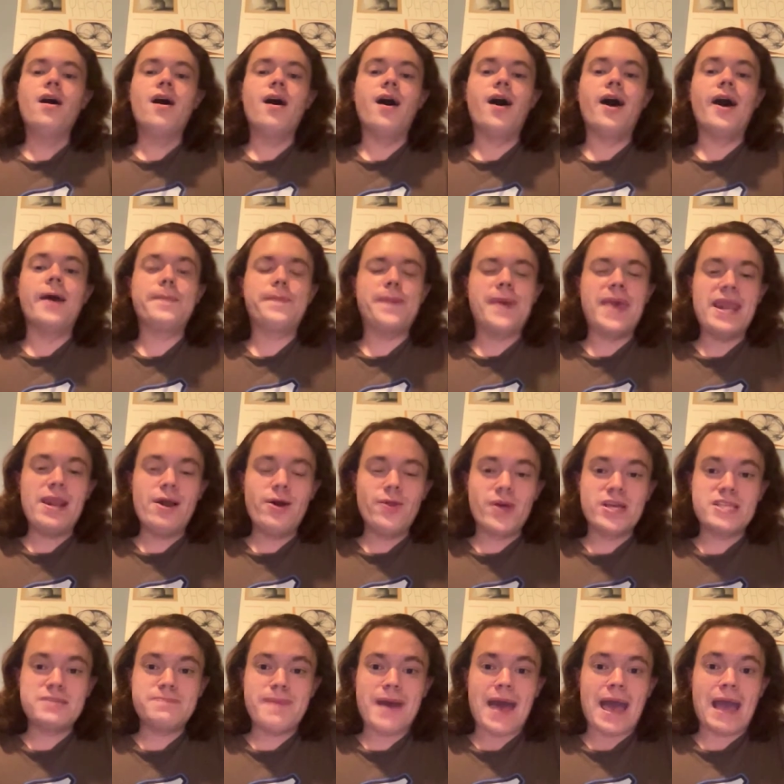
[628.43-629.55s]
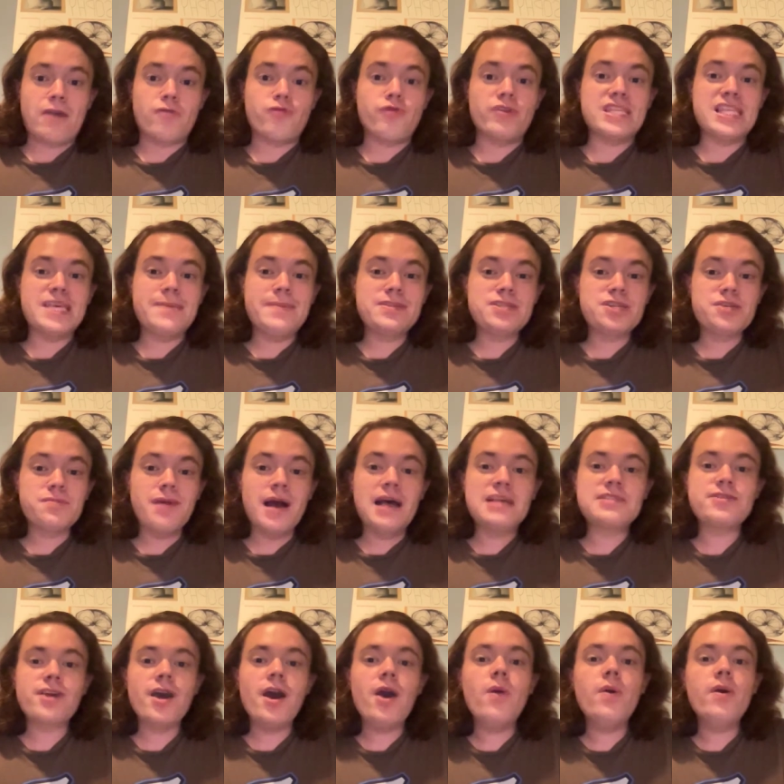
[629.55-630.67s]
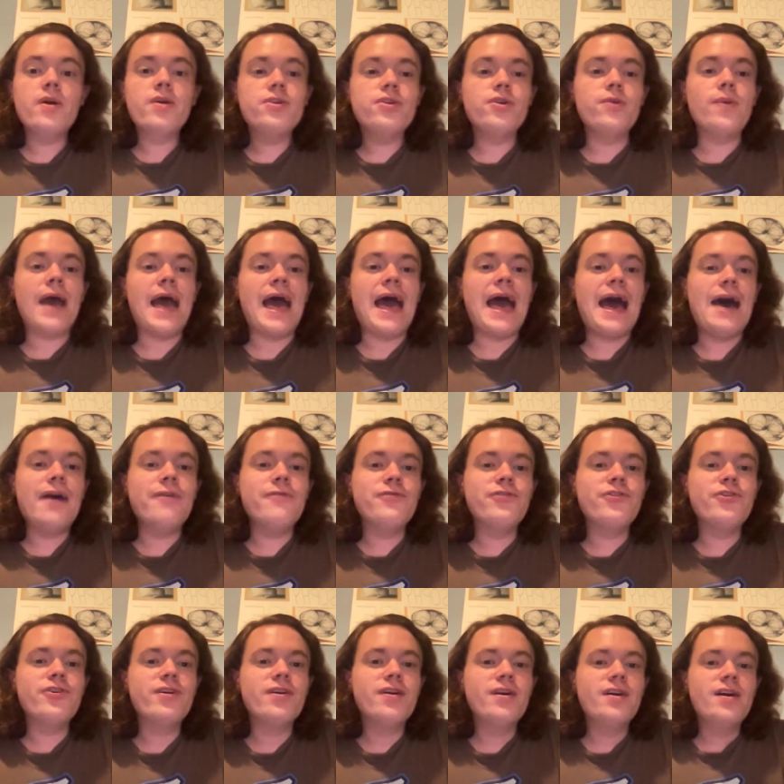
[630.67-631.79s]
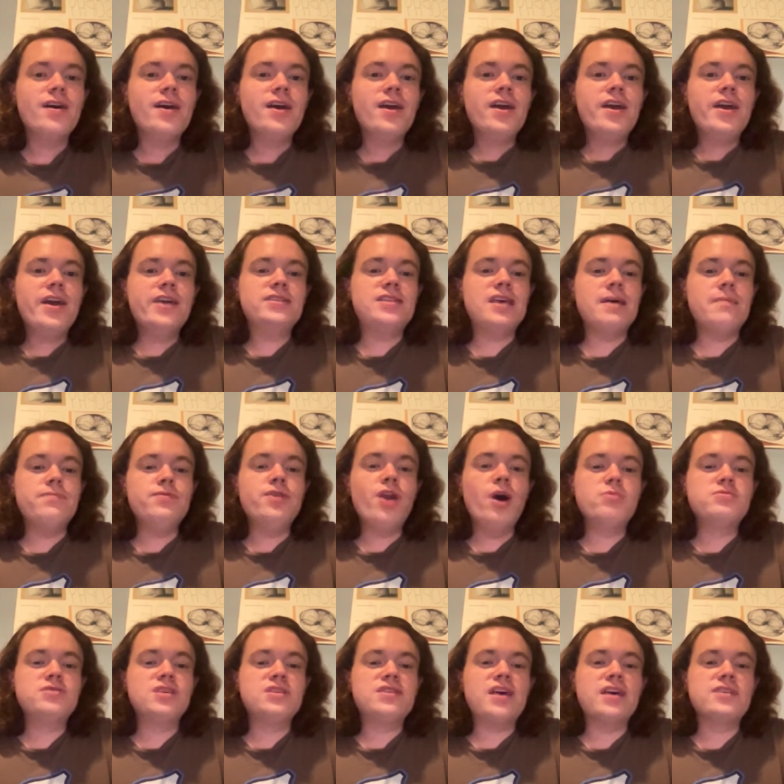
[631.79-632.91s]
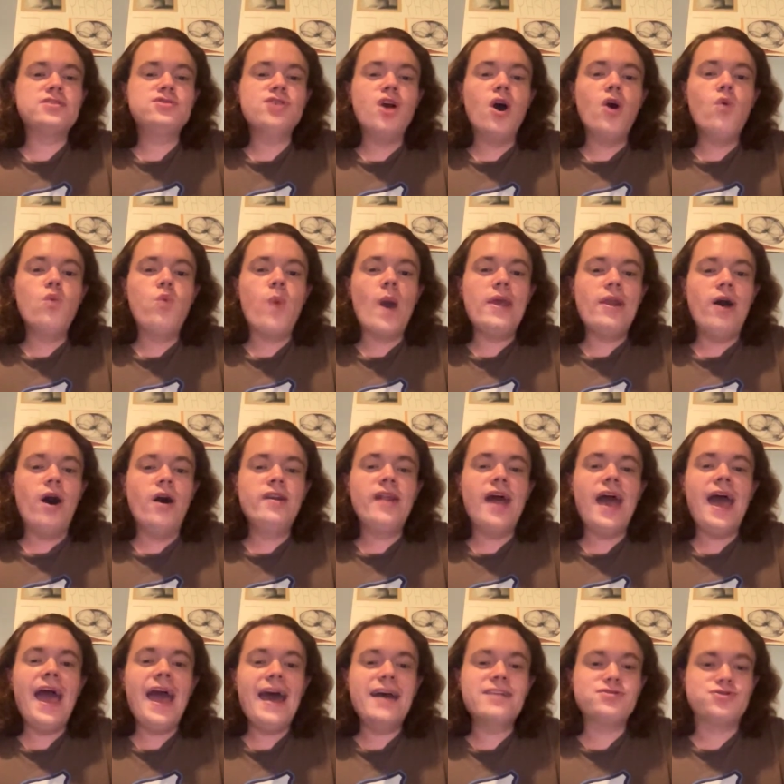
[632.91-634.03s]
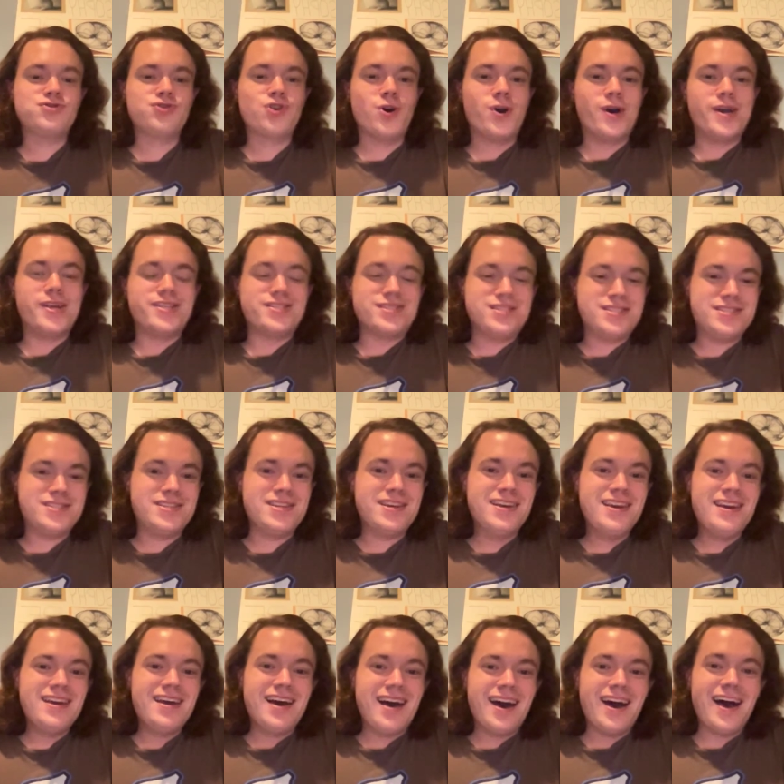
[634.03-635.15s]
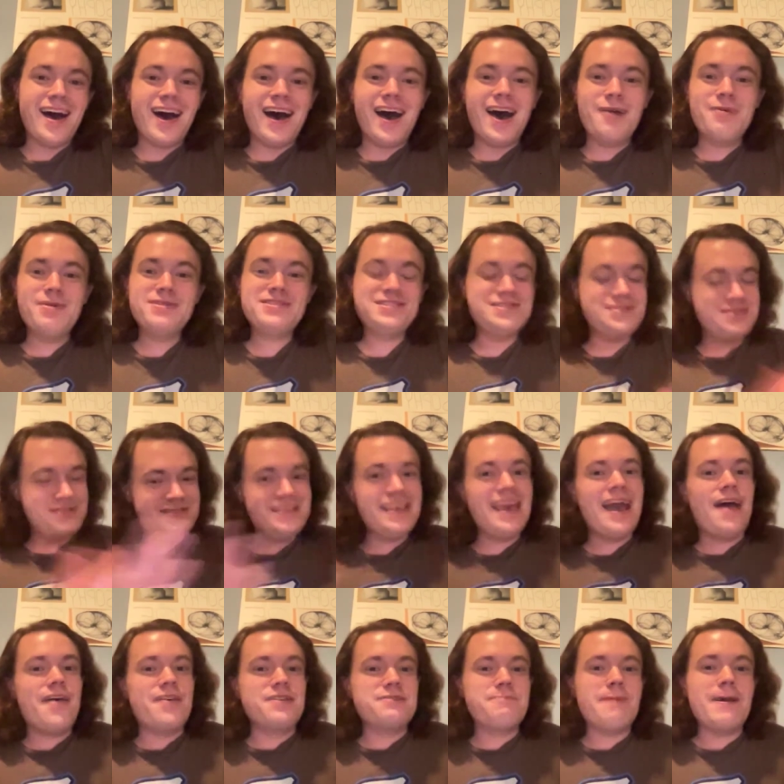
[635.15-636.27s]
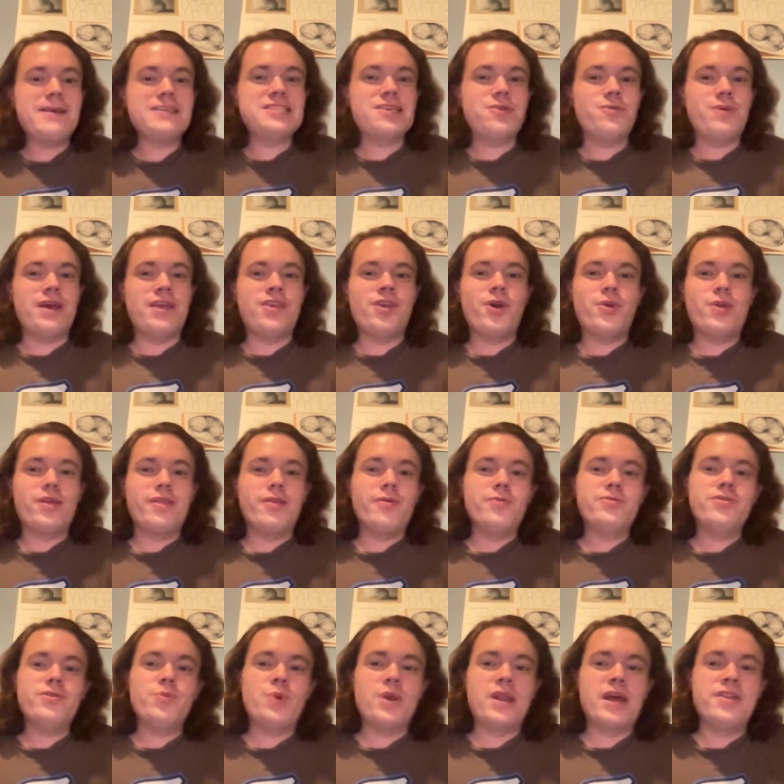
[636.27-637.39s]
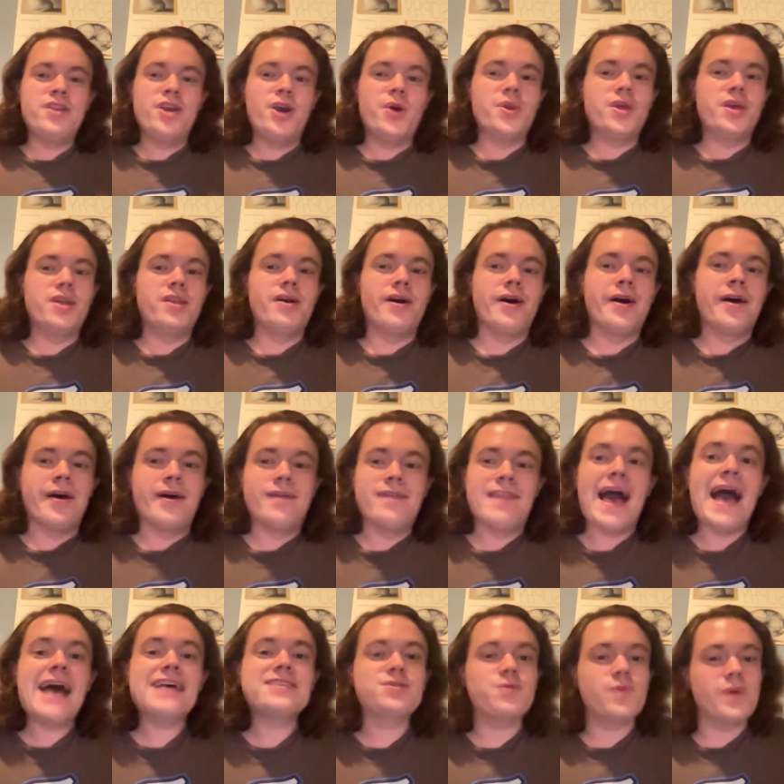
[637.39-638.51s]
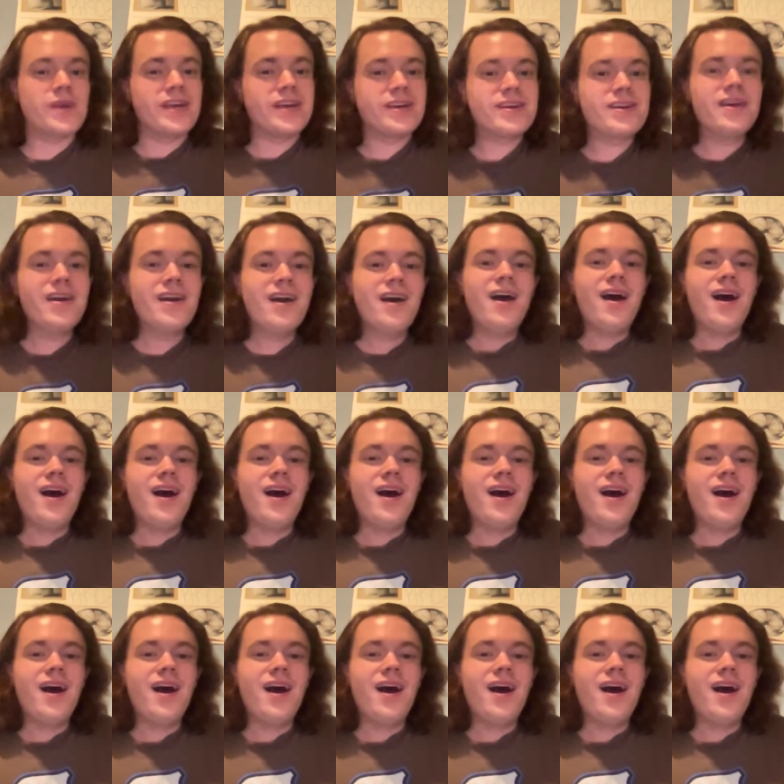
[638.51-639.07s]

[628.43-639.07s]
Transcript: And Pino looks back. Really, Mr. Mosco? You have? His hypnosis has no weight on androids. Which is basically what I noted last week.